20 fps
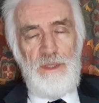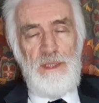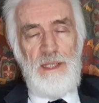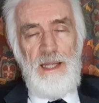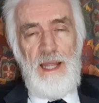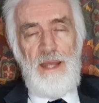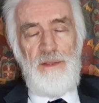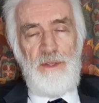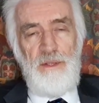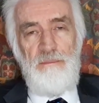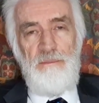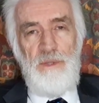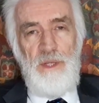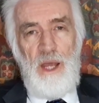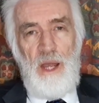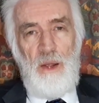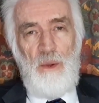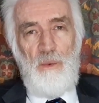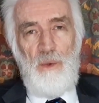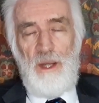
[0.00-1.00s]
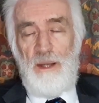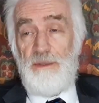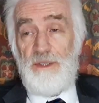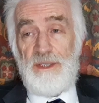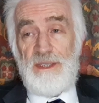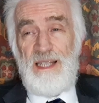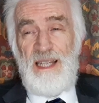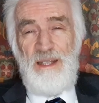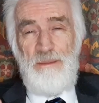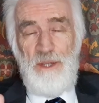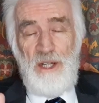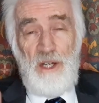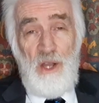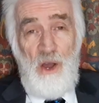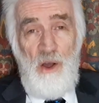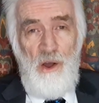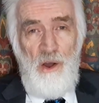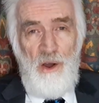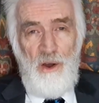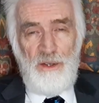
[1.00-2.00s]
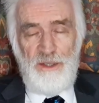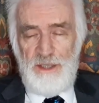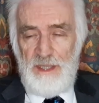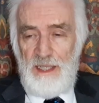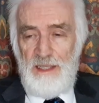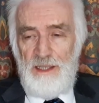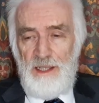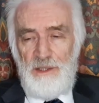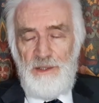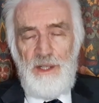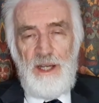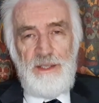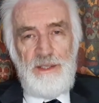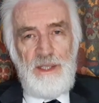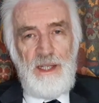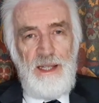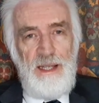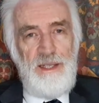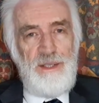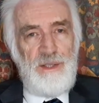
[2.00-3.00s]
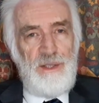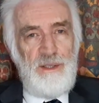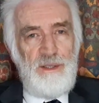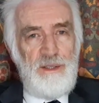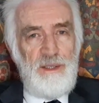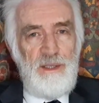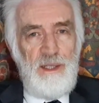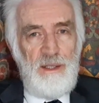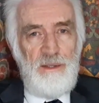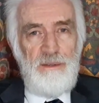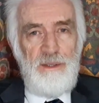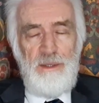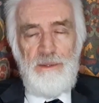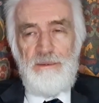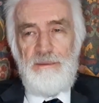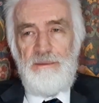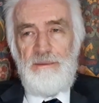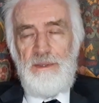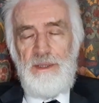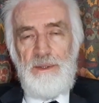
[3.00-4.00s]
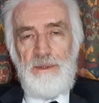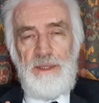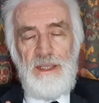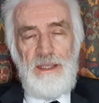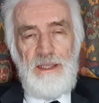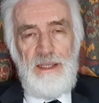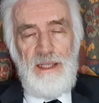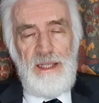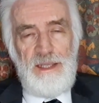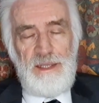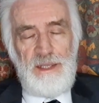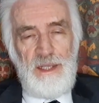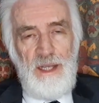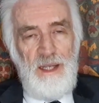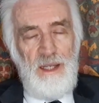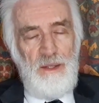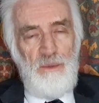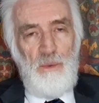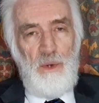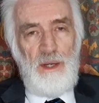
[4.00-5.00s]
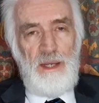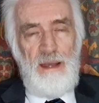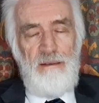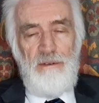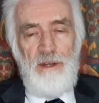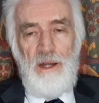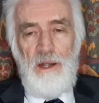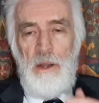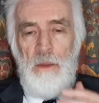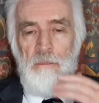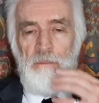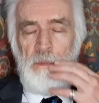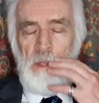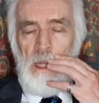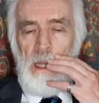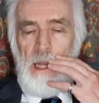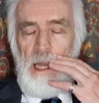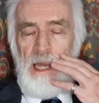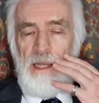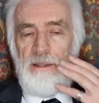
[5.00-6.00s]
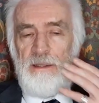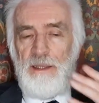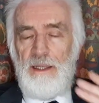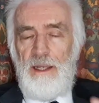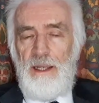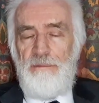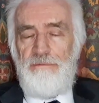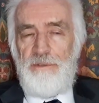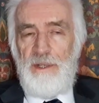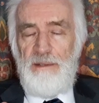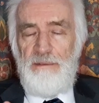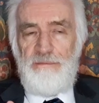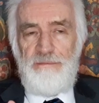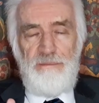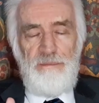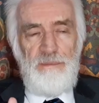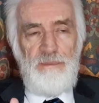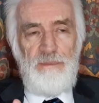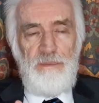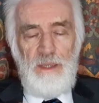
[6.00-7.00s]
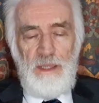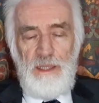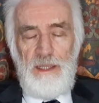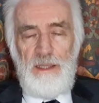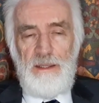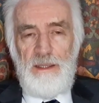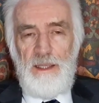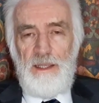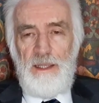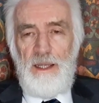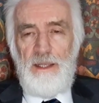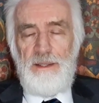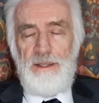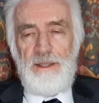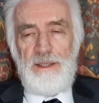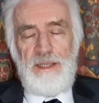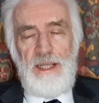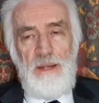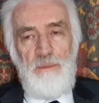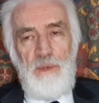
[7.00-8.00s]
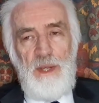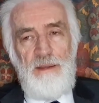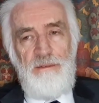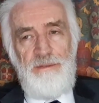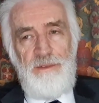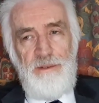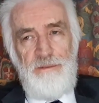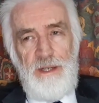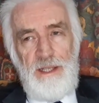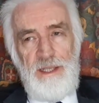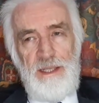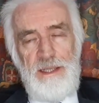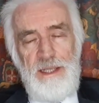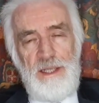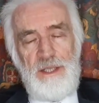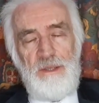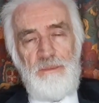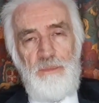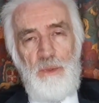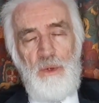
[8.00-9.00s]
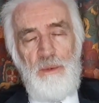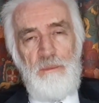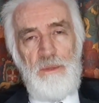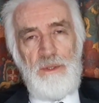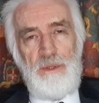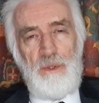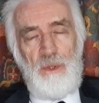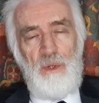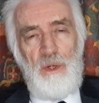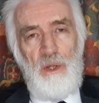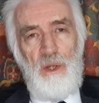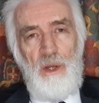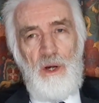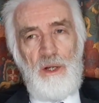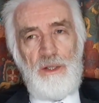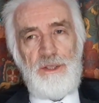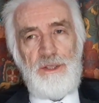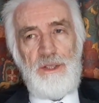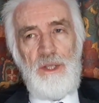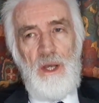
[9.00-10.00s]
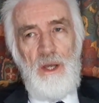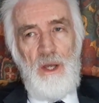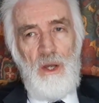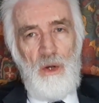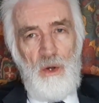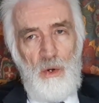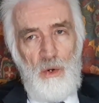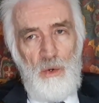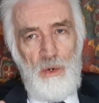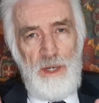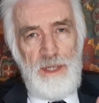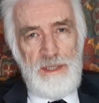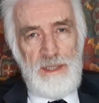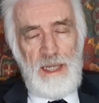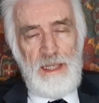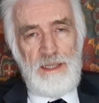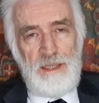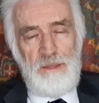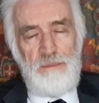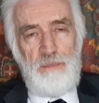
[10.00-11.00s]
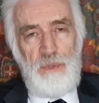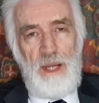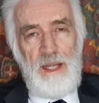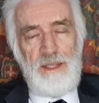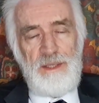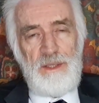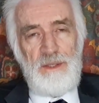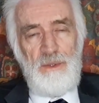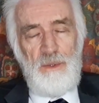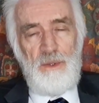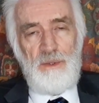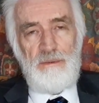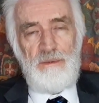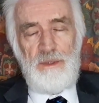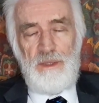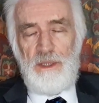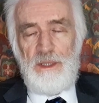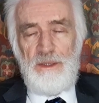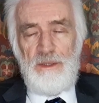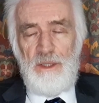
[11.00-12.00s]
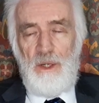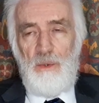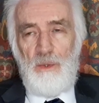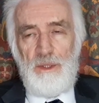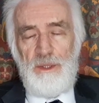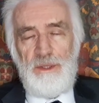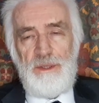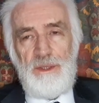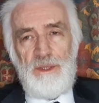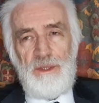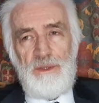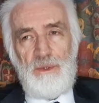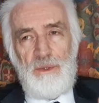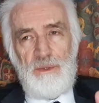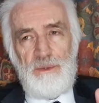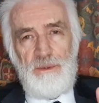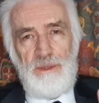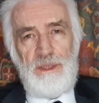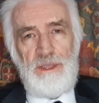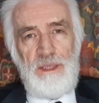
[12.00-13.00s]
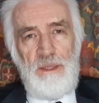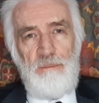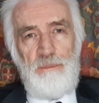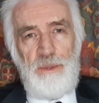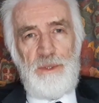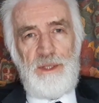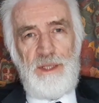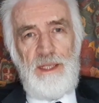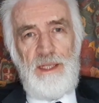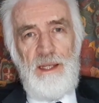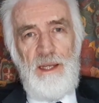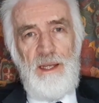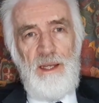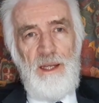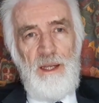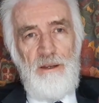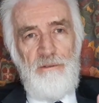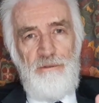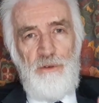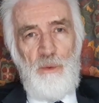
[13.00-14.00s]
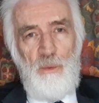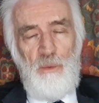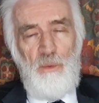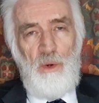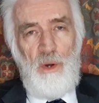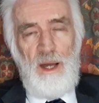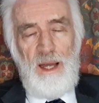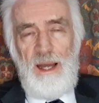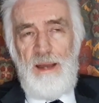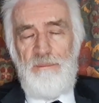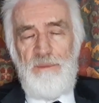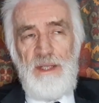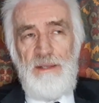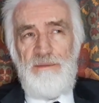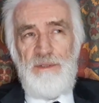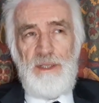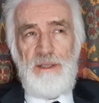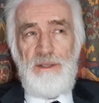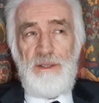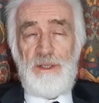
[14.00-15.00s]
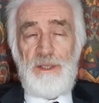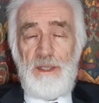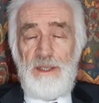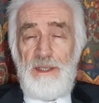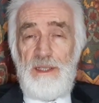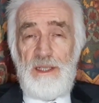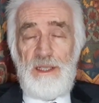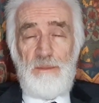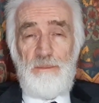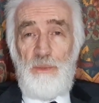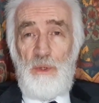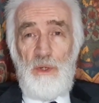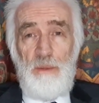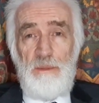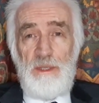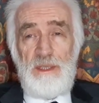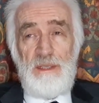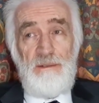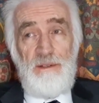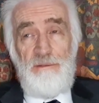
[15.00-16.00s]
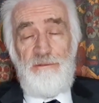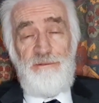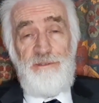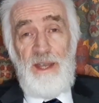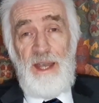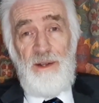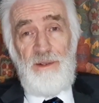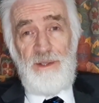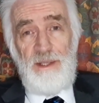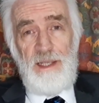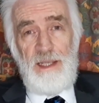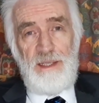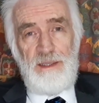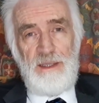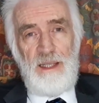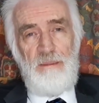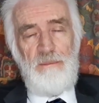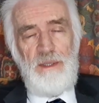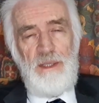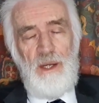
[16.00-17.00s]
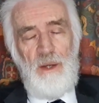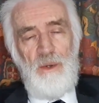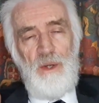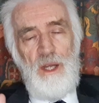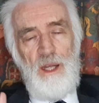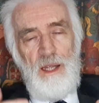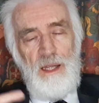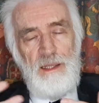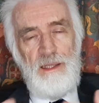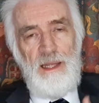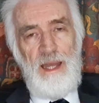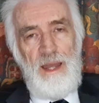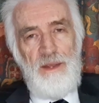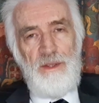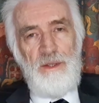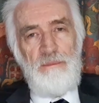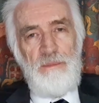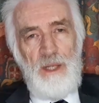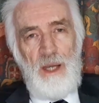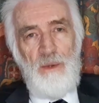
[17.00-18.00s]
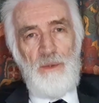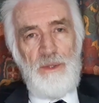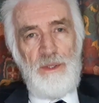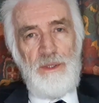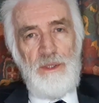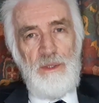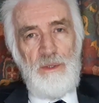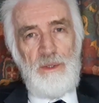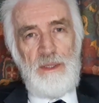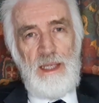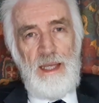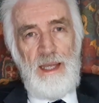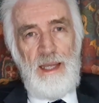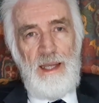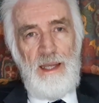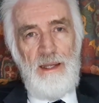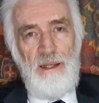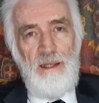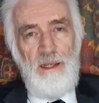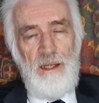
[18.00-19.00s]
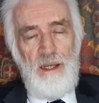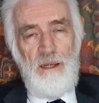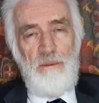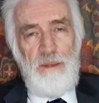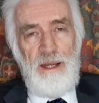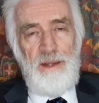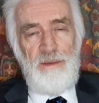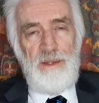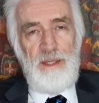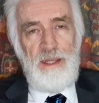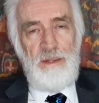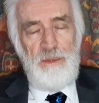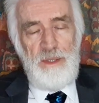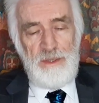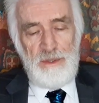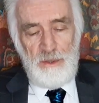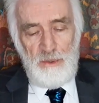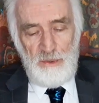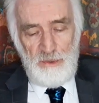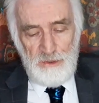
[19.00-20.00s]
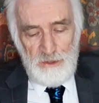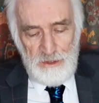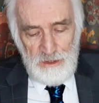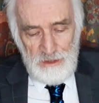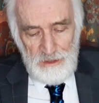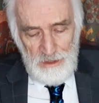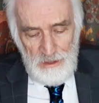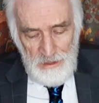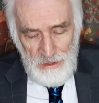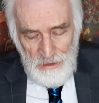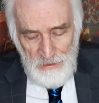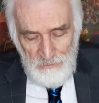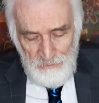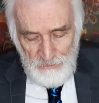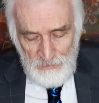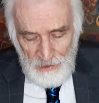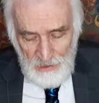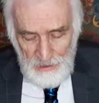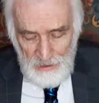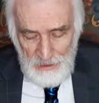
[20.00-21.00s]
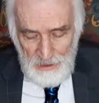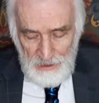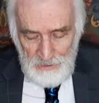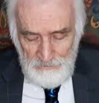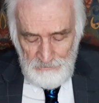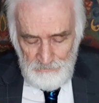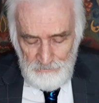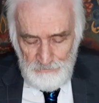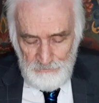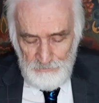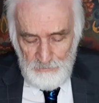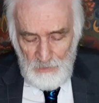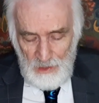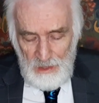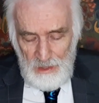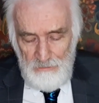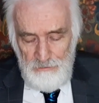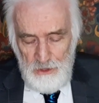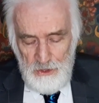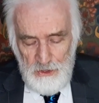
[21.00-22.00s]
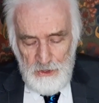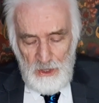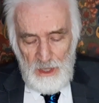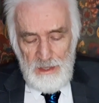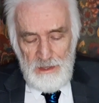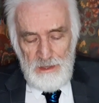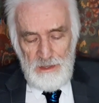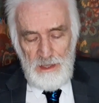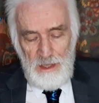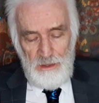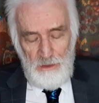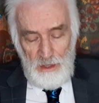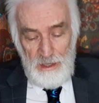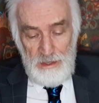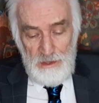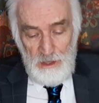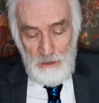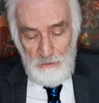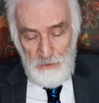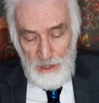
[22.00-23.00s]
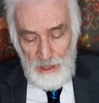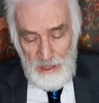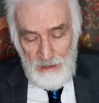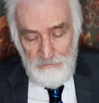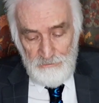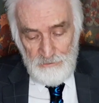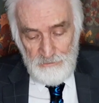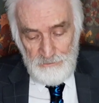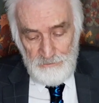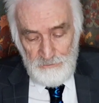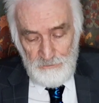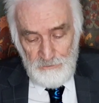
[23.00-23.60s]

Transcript: let them know. Send them a card saying, congratulations, you know, you, you did this, whatever. And if they've, at the same way, if they've had a disappointment or a loss, always express your condolences or sympathy for what, even the, just the disappointment if they failed an exam, you know, let them know that you care about their results. Um, if you try, uh, uh number 11,